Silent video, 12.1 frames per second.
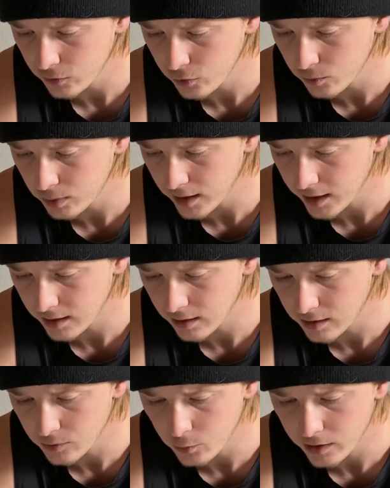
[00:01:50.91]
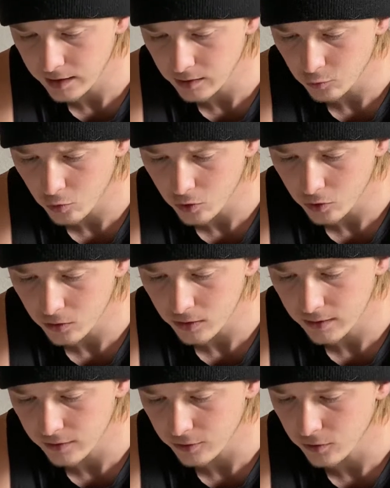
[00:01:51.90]
who play an unwitting role in
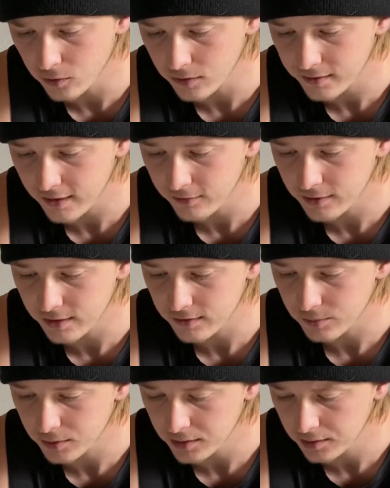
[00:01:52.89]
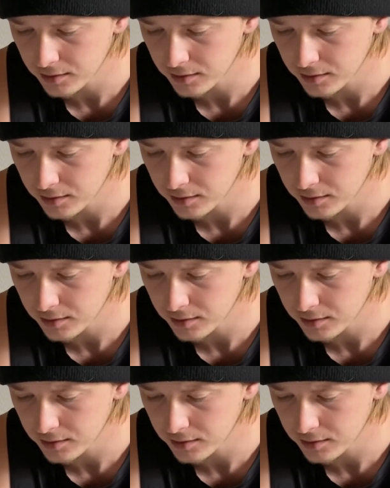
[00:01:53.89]
their own self-discipline.